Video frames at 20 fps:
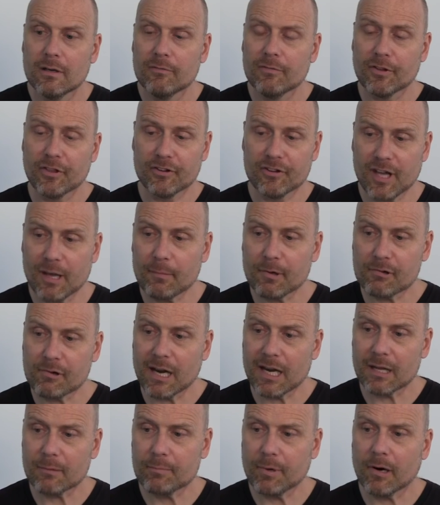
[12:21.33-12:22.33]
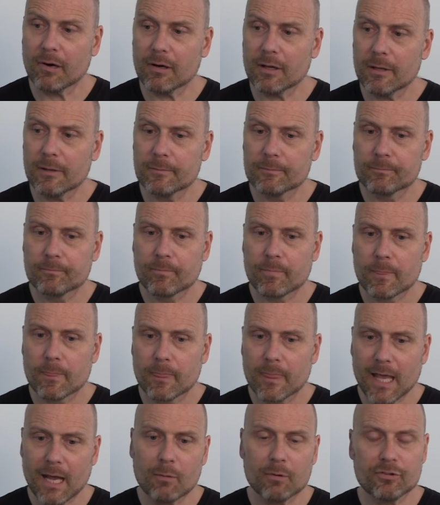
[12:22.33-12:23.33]
For the Democratic Party,
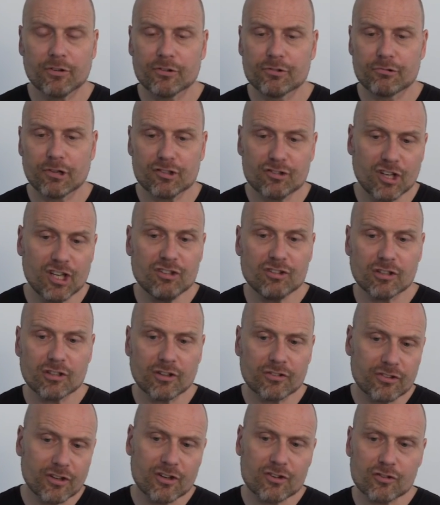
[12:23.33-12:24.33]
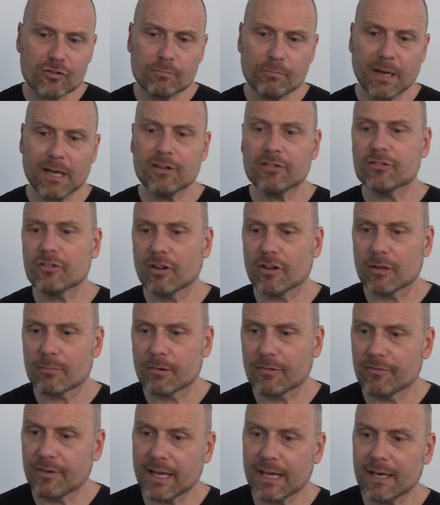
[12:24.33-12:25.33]
that was a strategic decision based on the
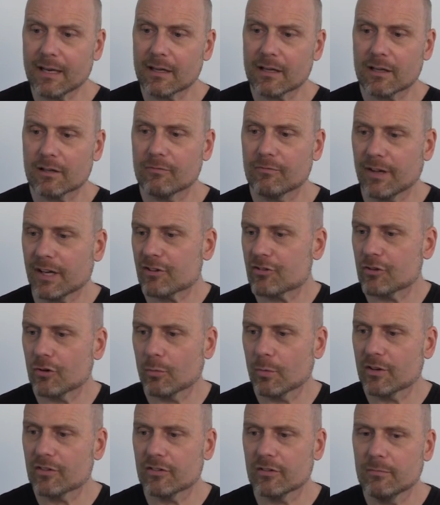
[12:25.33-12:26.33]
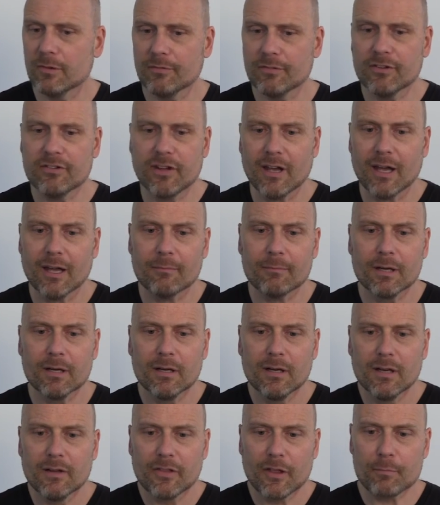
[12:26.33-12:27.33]
prevailing conventional wisdom of the time,
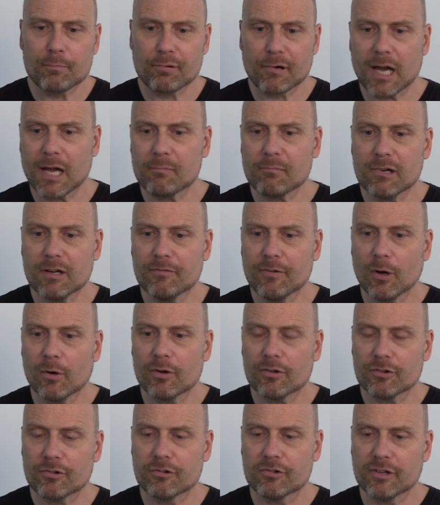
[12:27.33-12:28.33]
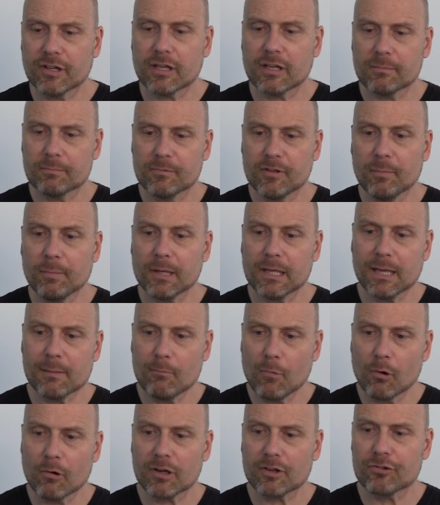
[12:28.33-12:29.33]
that primary voters are typically
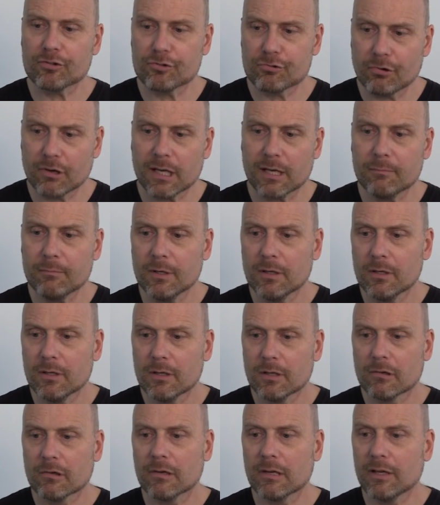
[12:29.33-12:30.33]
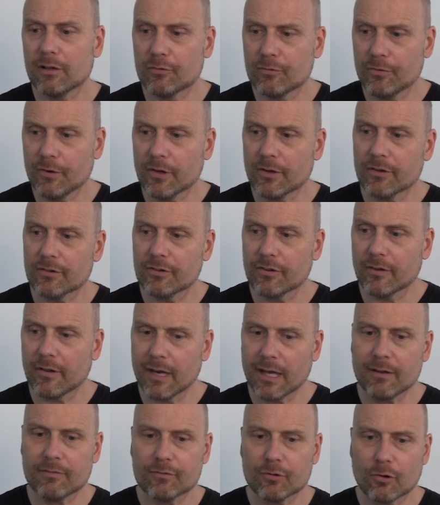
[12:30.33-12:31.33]
more extreme, or at least further to the
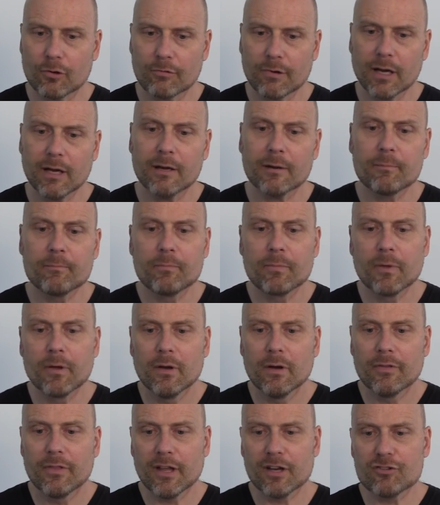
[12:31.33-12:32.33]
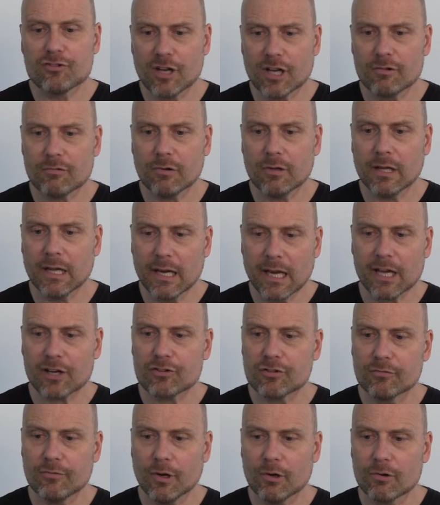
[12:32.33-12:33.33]
left or right, than general
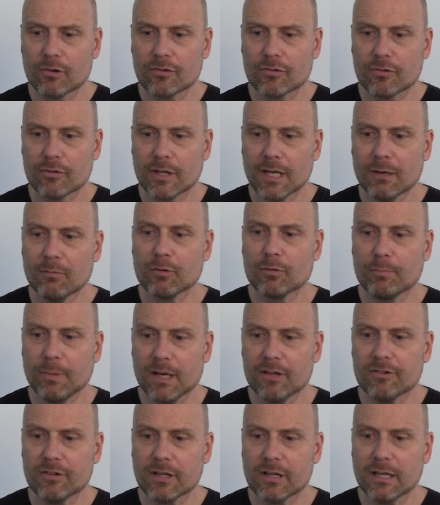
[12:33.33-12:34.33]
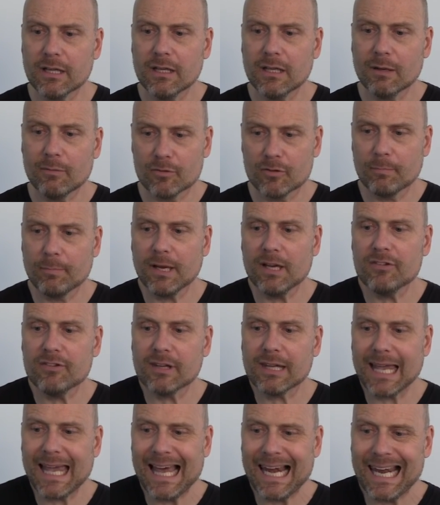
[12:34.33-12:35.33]
election voters. It was a
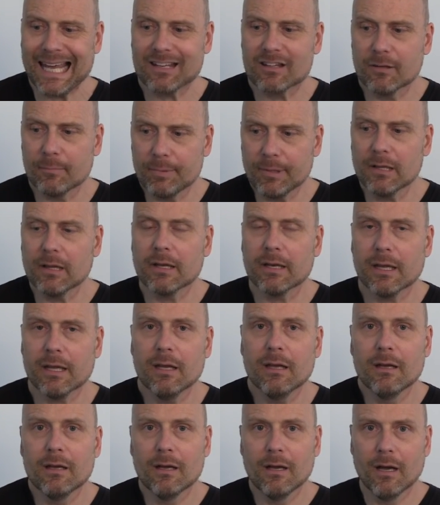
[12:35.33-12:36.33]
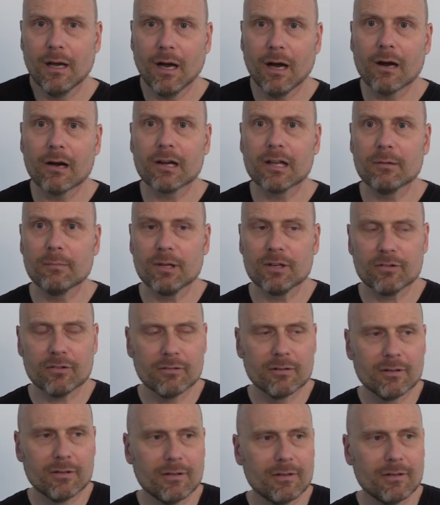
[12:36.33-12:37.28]
basic electability argument.